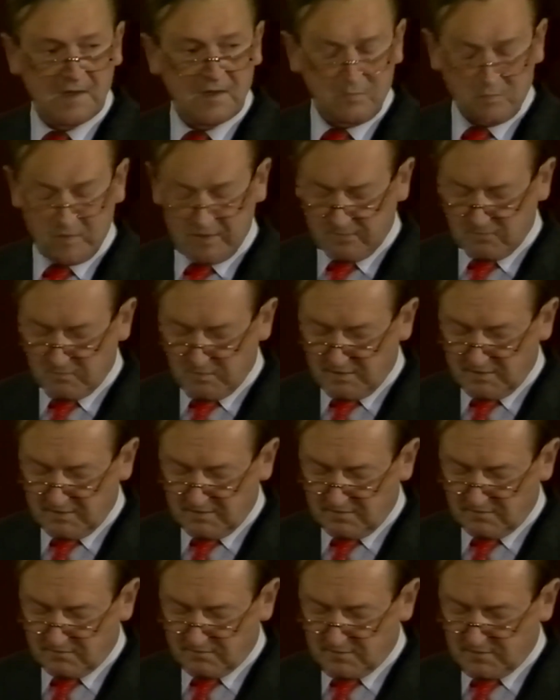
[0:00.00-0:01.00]
One
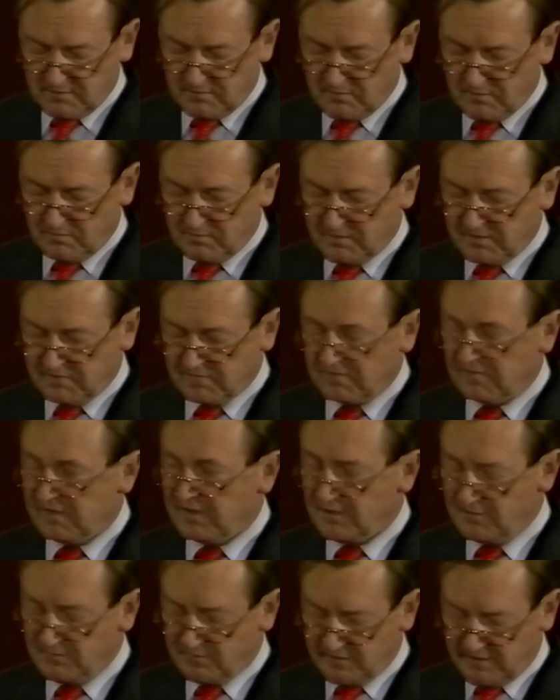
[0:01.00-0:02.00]
wonders where we would be
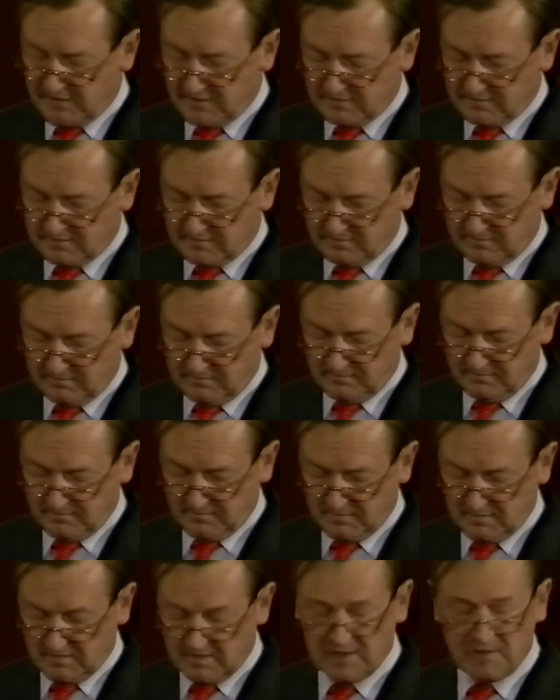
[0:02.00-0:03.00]
today without them.
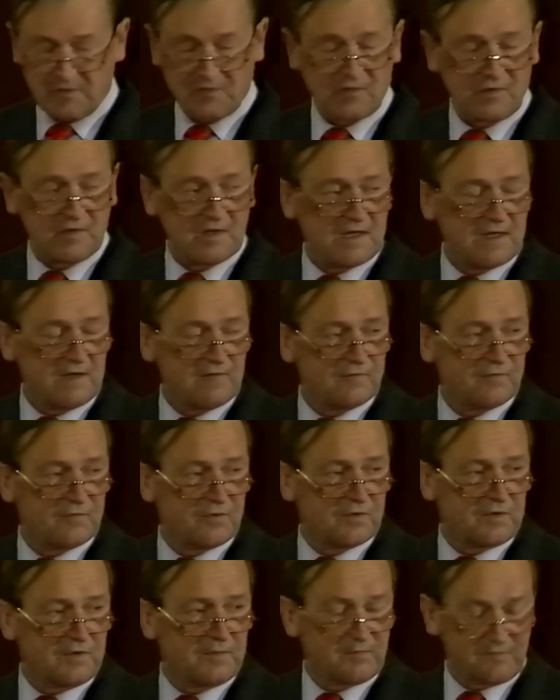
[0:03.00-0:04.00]
They create
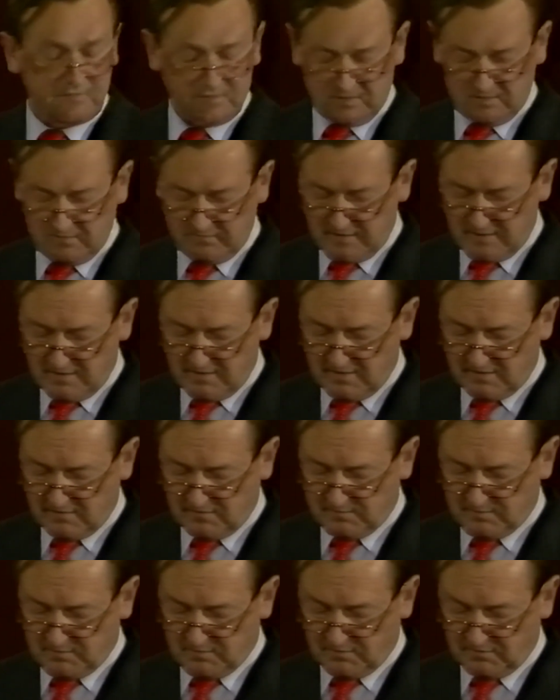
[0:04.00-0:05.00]
40% of our
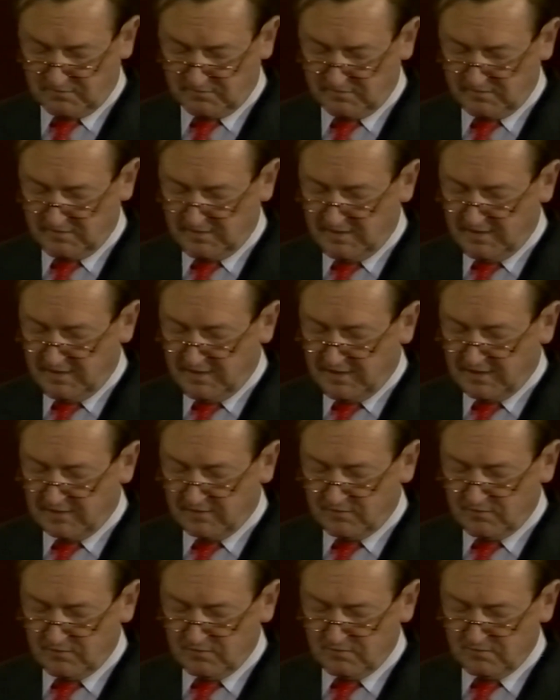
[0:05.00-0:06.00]
exports and
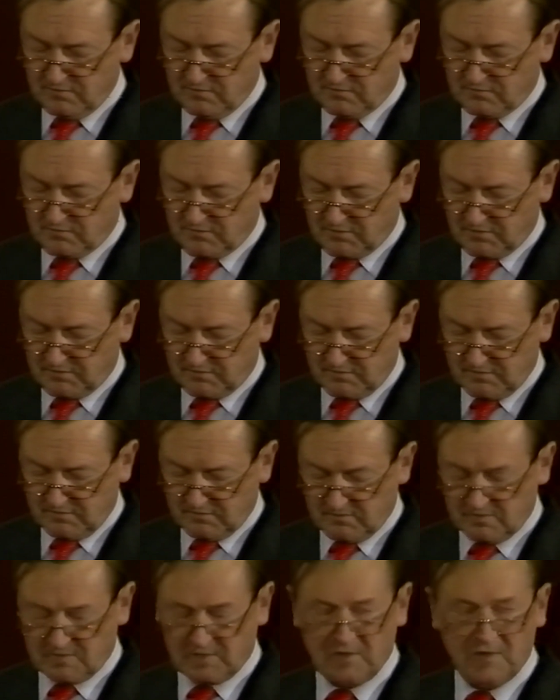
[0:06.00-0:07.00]
huge royalties
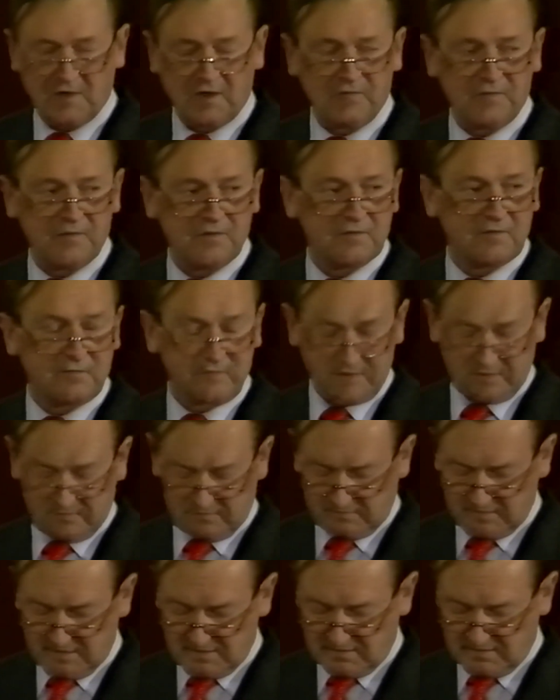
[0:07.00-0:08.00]
to the coffers of our
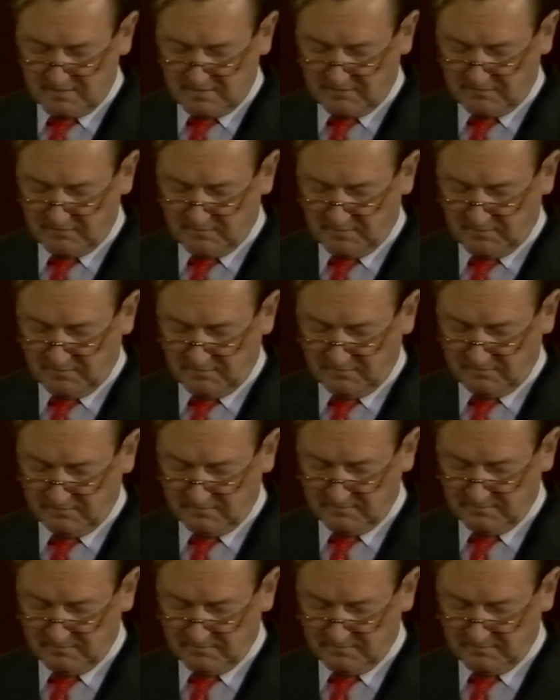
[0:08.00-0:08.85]
state governments.